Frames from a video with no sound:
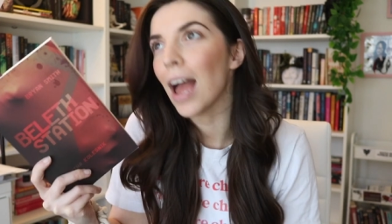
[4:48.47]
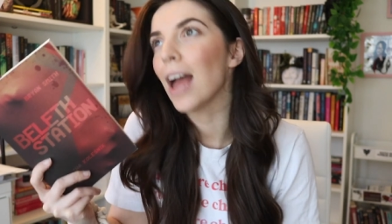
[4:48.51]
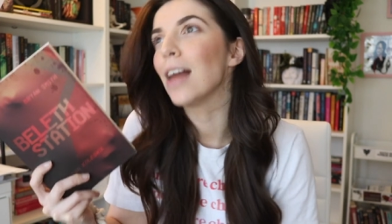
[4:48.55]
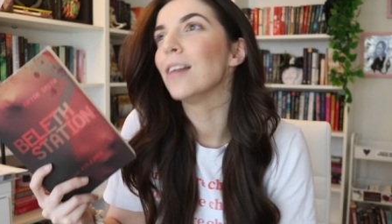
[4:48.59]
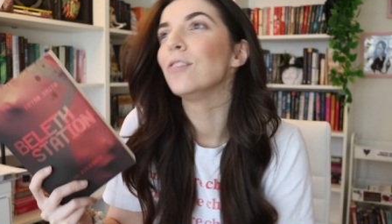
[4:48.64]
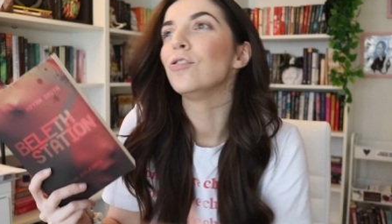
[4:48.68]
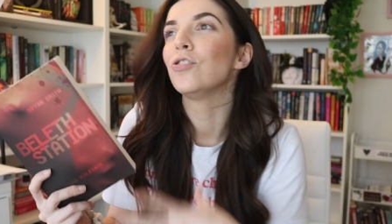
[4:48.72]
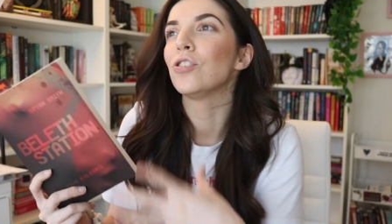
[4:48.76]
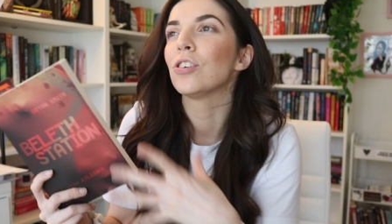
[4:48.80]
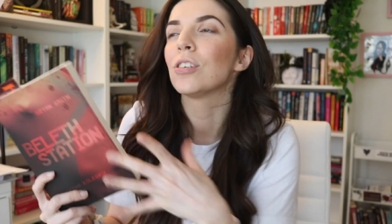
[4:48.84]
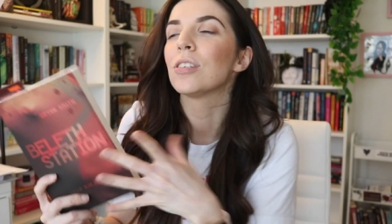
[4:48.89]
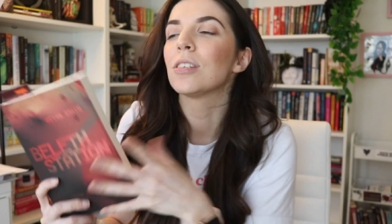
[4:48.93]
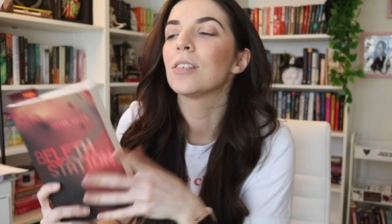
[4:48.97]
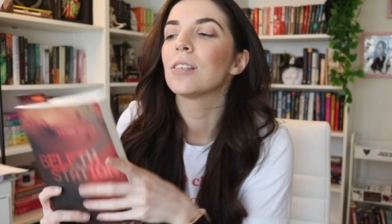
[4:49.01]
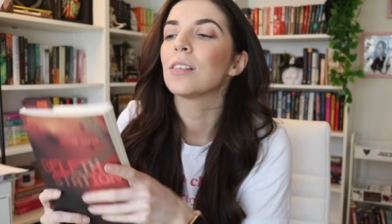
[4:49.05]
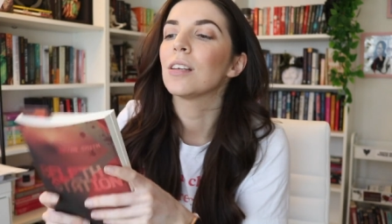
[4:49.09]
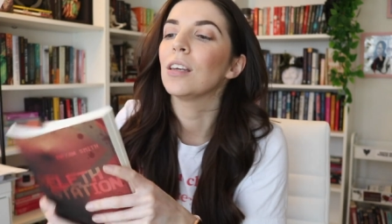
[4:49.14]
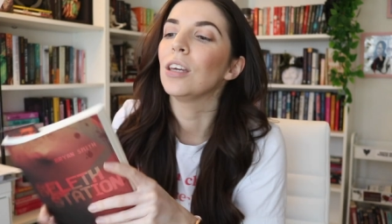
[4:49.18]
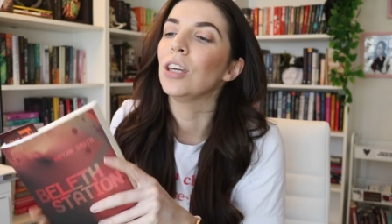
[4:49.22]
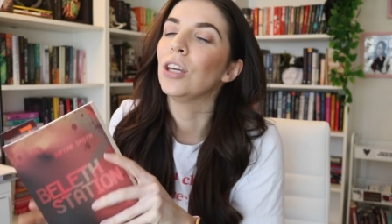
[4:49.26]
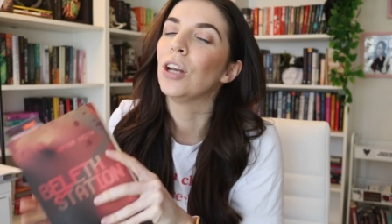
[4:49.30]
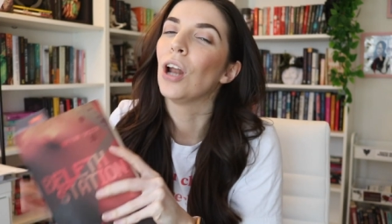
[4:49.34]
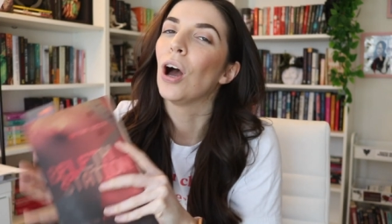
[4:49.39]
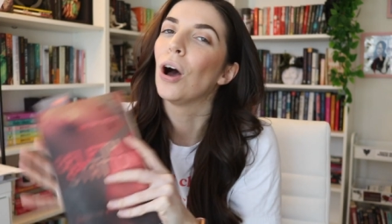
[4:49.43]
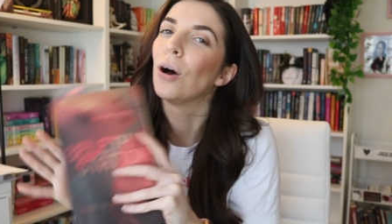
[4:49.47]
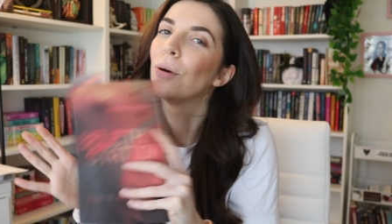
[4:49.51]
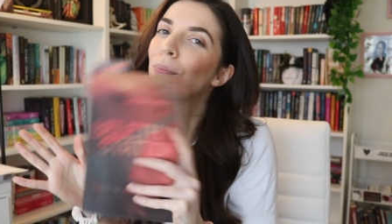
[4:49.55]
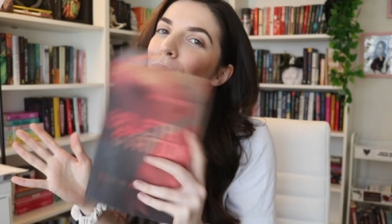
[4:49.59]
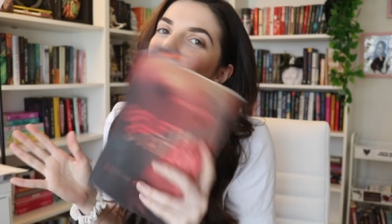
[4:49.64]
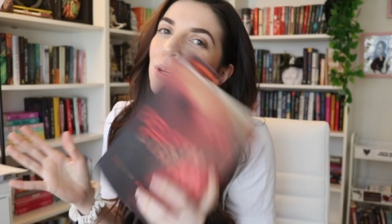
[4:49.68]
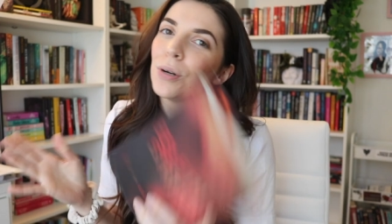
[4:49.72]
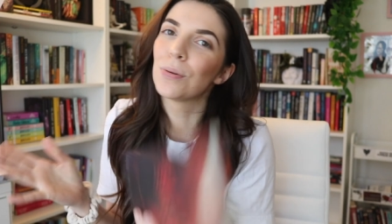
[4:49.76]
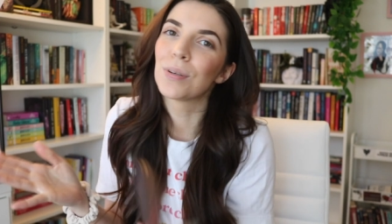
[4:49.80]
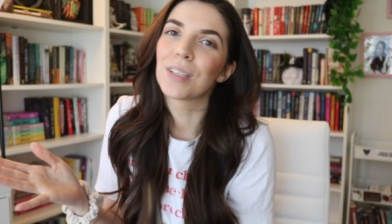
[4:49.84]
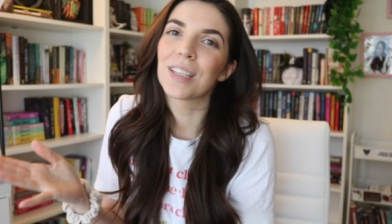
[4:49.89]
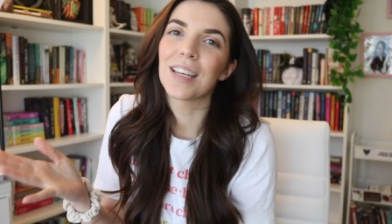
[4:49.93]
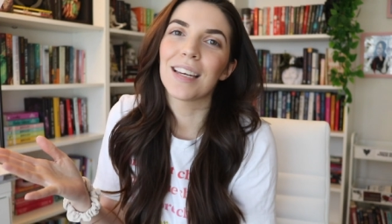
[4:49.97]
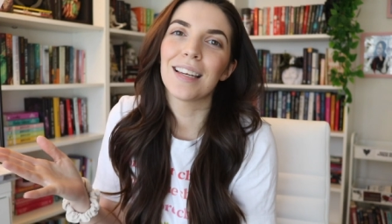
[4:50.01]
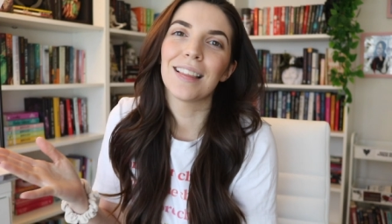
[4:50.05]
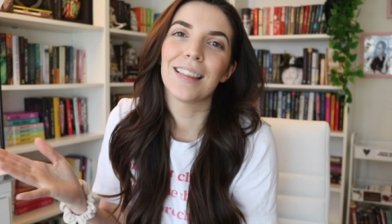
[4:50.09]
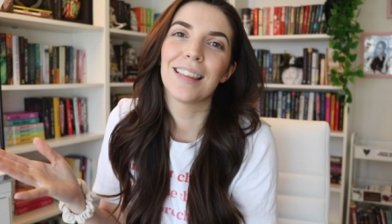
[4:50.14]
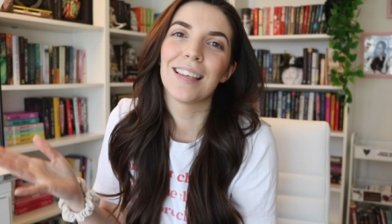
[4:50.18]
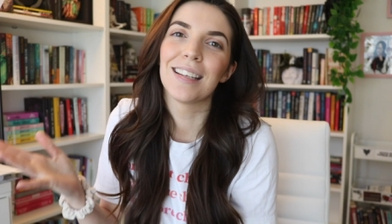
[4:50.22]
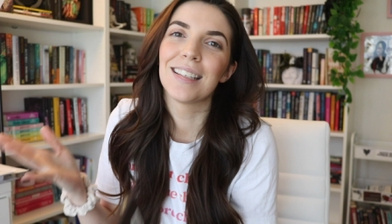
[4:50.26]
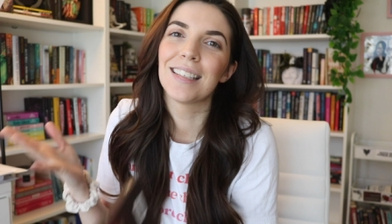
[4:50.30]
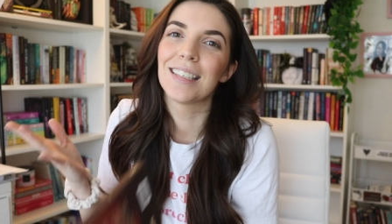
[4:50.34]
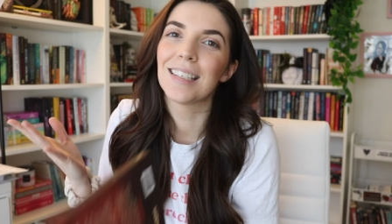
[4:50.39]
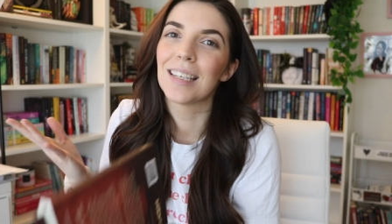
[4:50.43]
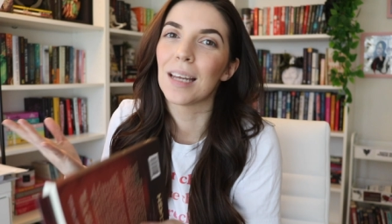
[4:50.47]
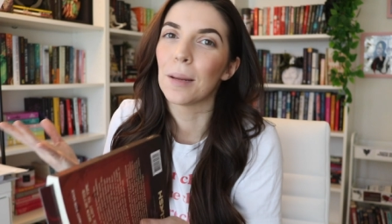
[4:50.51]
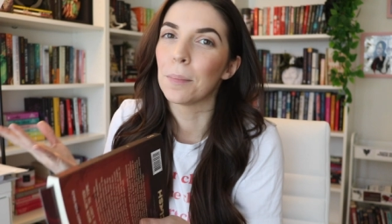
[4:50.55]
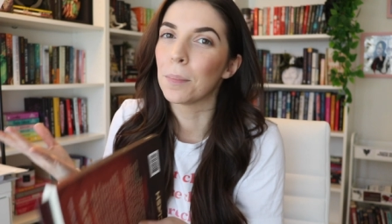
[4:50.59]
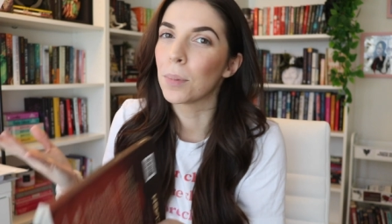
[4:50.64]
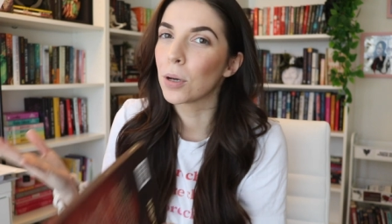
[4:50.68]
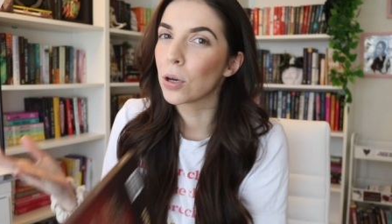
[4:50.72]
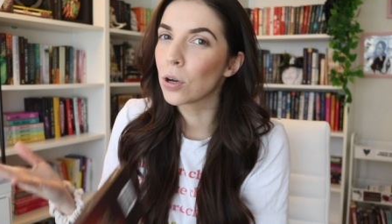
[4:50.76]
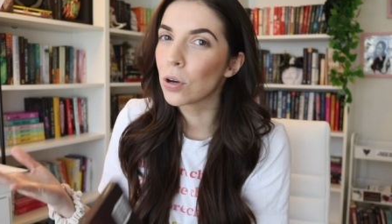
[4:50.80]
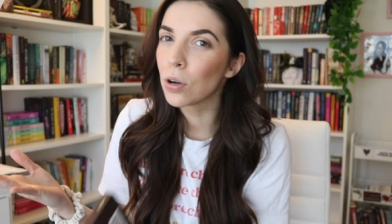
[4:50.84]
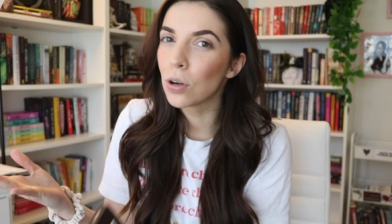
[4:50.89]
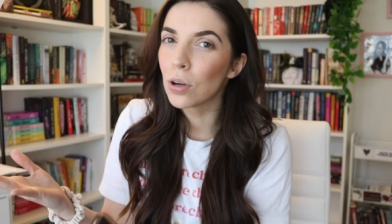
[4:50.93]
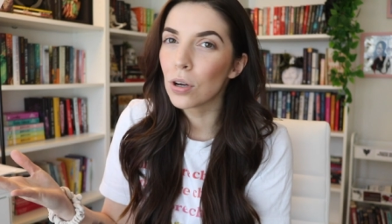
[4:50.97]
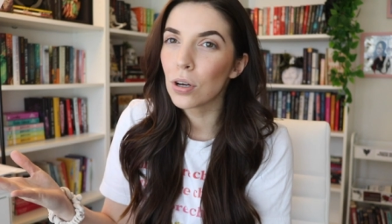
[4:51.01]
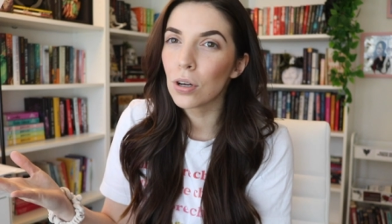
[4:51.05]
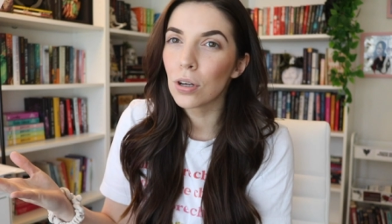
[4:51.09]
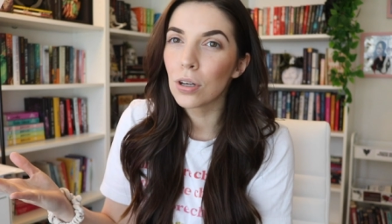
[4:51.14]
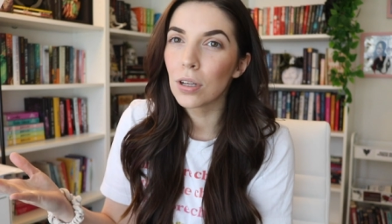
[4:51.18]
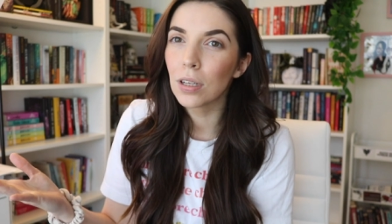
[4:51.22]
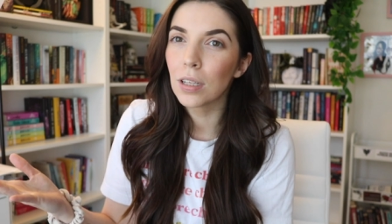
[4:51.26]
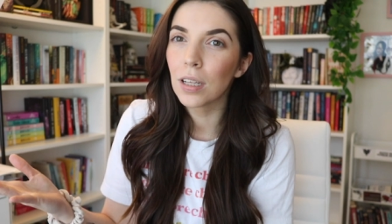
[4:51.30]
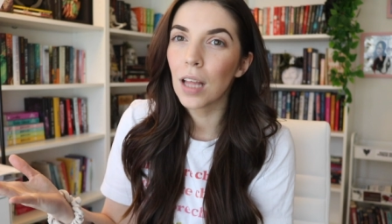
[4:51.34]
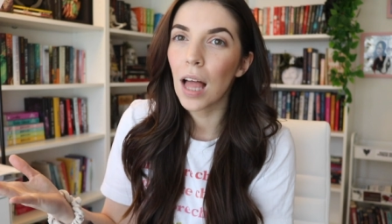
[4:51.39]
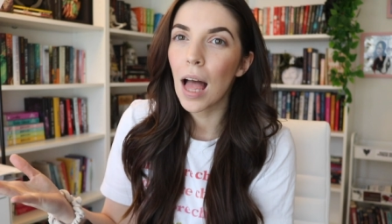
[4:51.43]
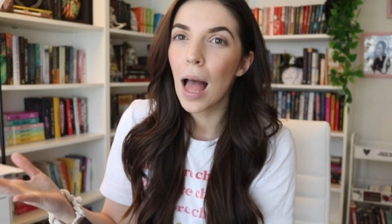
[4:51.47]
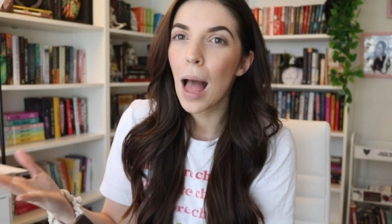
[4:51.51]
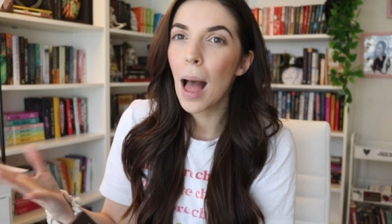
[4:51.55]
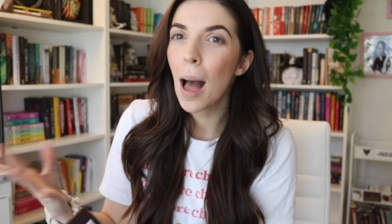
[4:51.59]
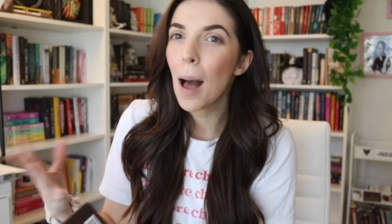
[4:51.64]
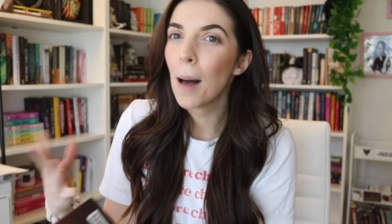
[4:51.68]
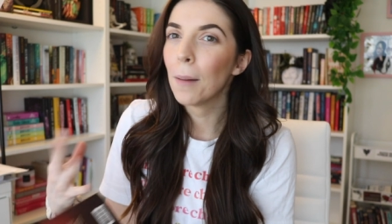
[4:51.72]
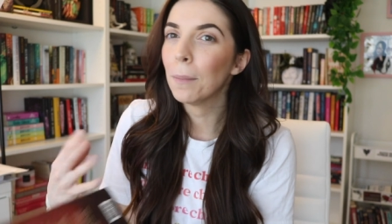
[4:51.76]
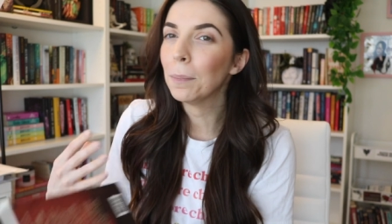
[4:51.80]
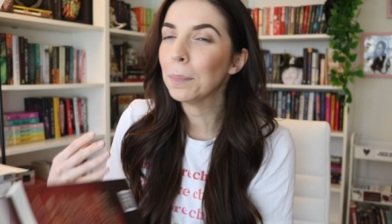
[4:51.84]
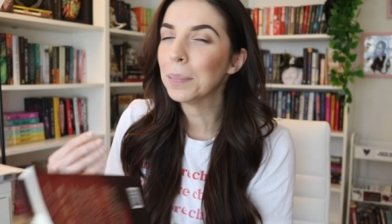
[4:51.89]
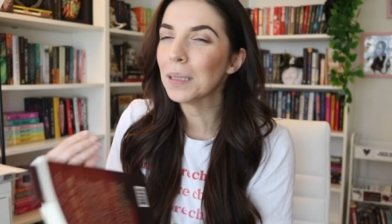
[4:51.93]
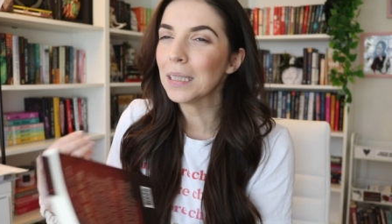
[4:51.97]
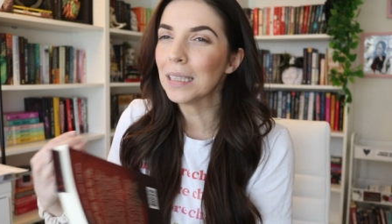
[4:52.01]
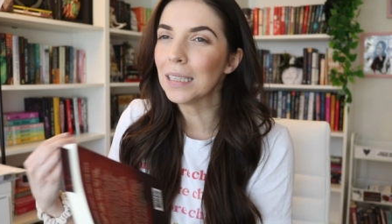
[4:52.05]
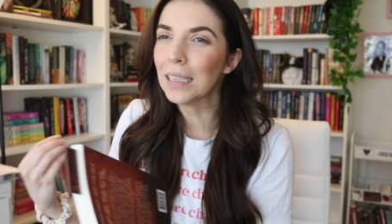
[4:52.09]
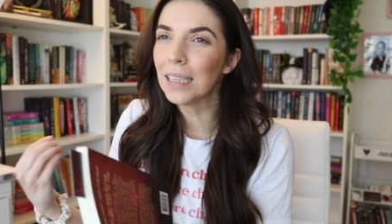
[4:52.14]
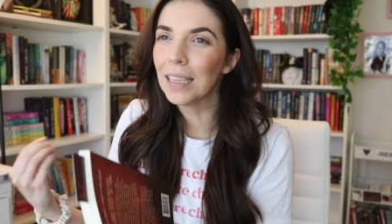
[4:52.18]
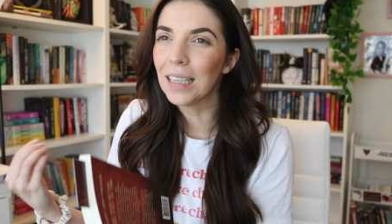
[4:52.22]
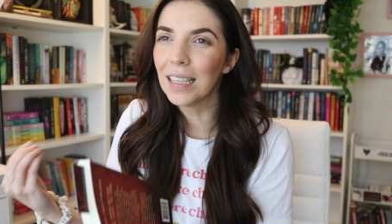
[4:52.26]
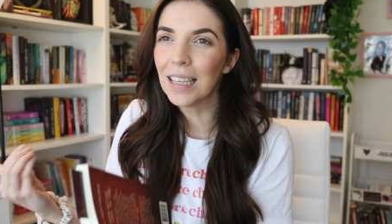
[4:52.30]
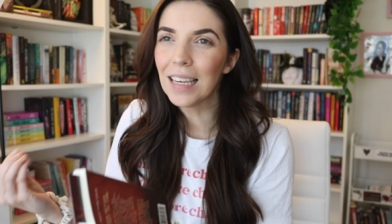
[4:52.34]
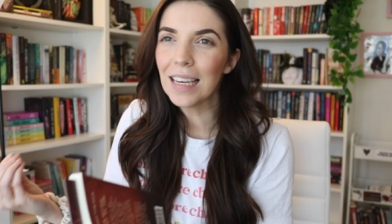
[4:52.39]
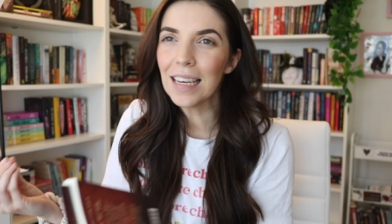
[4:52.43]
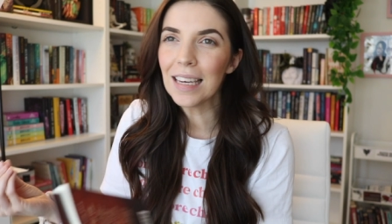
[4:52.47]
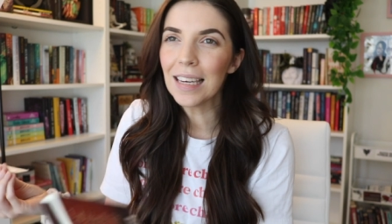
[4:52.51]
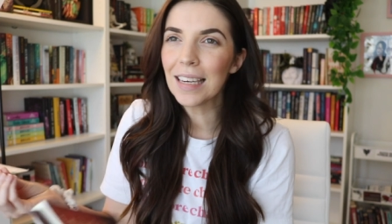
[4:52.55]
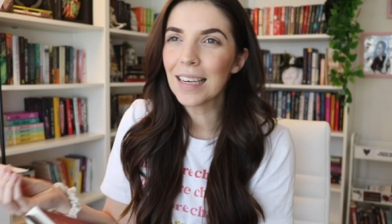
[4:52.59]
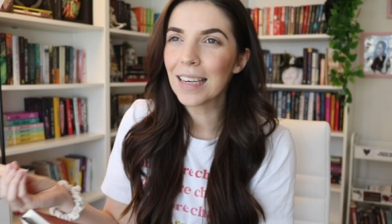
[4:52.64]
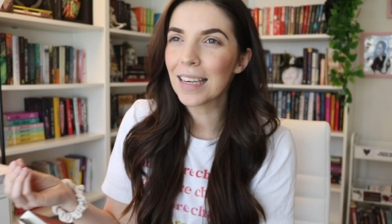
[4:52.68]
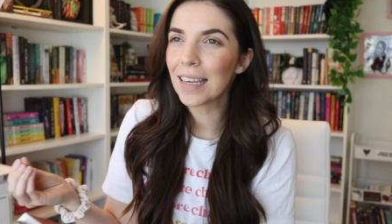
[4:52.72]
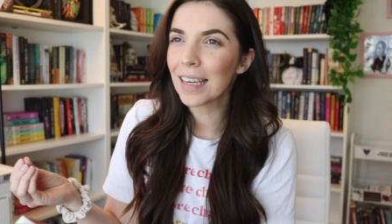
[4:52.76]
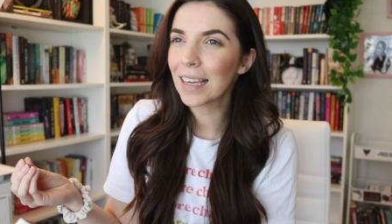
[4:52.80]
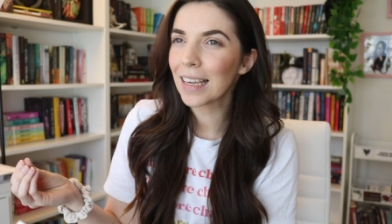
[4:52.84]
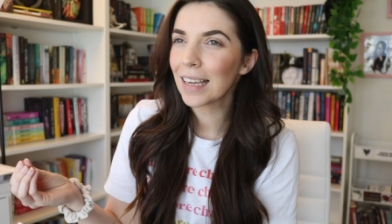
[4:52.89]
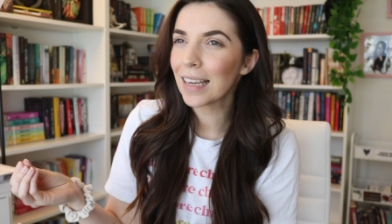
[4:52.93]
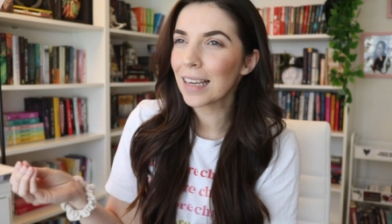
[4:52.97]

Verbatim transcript: and just, you know, there was like the typical bleak